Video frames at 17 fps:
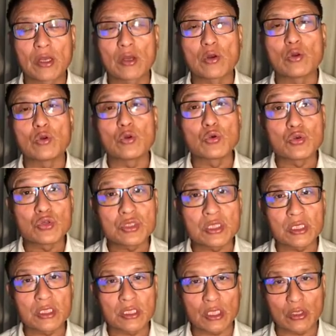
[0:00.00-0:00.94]

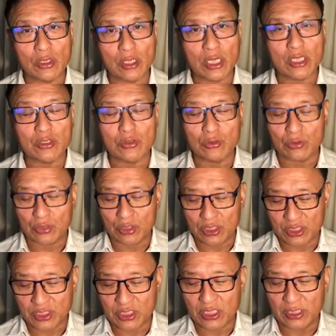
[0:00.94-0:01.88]
losing the connection to the
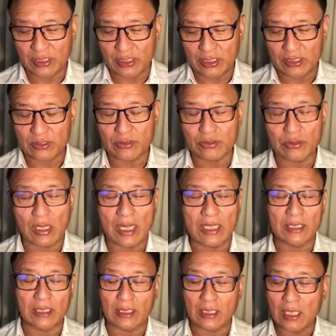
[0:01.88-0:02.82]
stillness. So, I
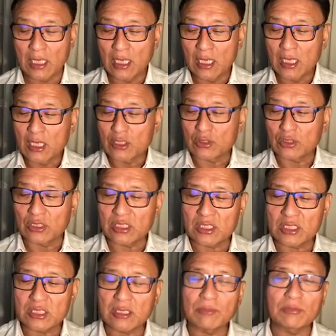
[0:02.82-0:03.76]
think so. This
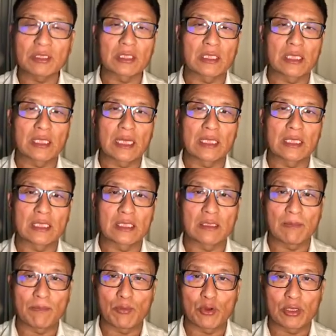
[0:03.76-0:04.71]
is something that I think is
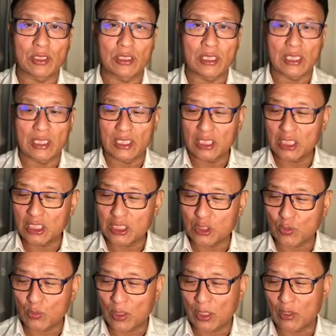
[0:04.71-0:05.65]
important that each
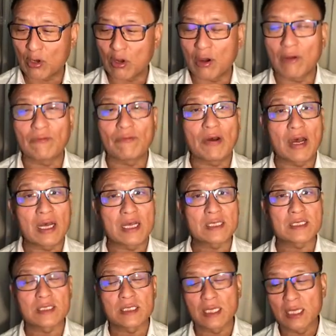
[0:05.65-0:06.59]
one of
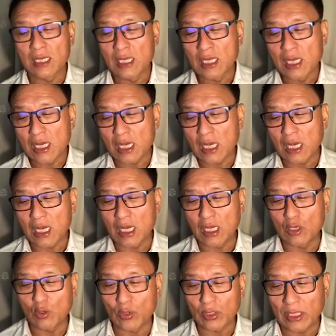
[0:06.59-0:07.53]
us. Uh,
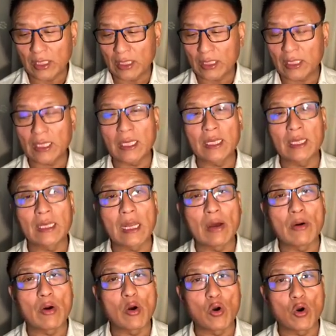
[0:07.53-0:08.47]
looking in our
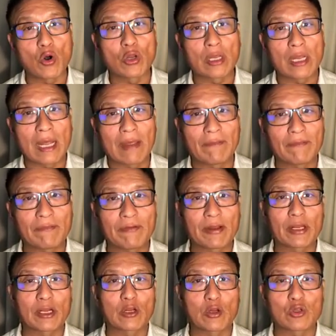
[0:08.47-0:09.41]
own life
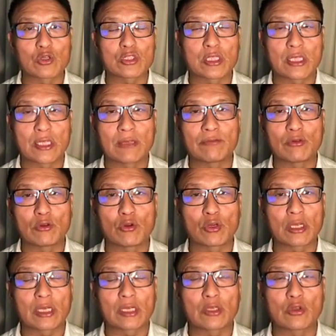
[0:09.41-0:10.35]
very closely, if you
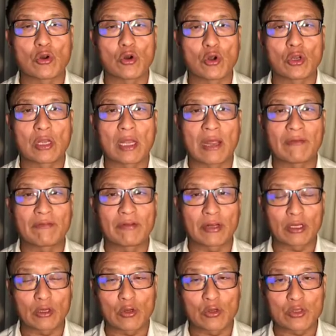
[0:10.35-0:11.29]
look at your own life very
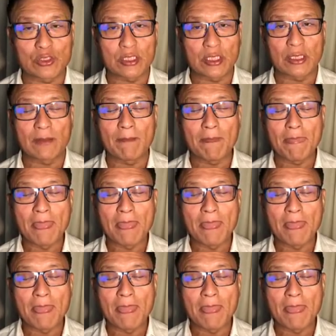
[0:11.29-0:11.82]
closely,